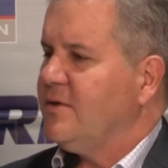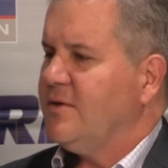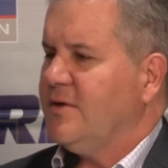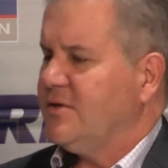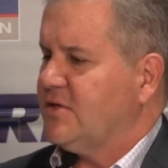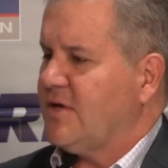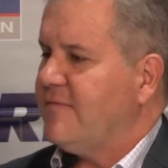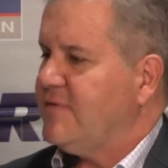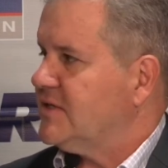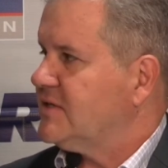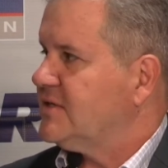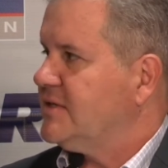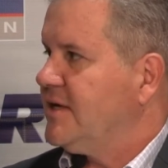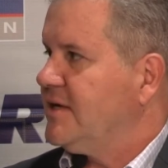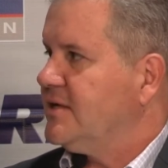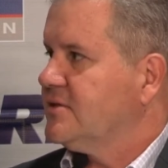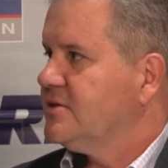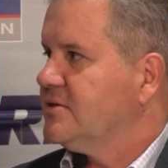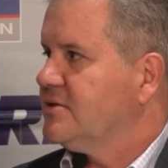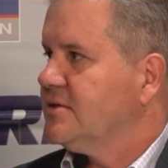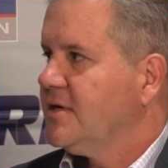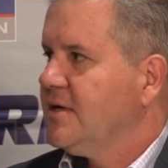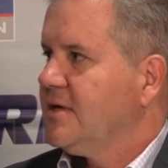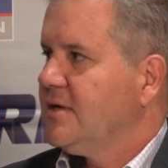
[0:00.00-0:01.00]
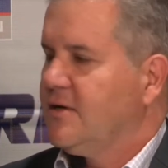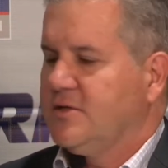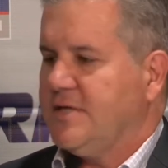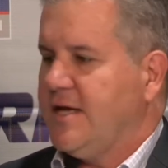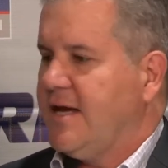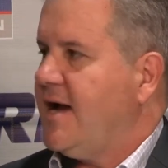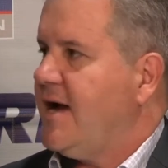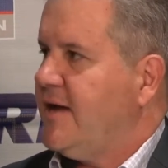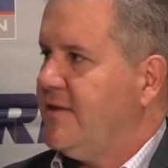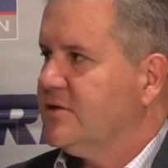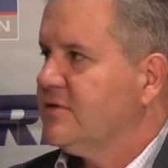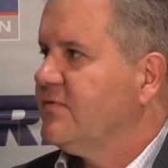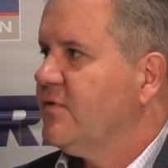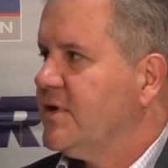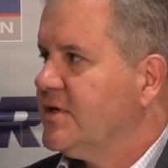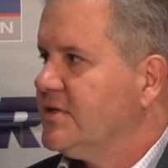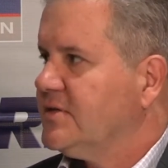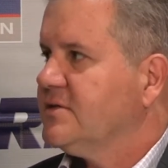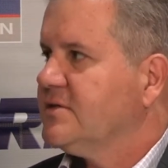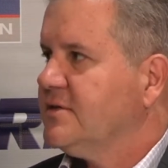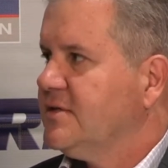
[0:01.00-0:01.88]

There's obvious things. There's AI, there's voice,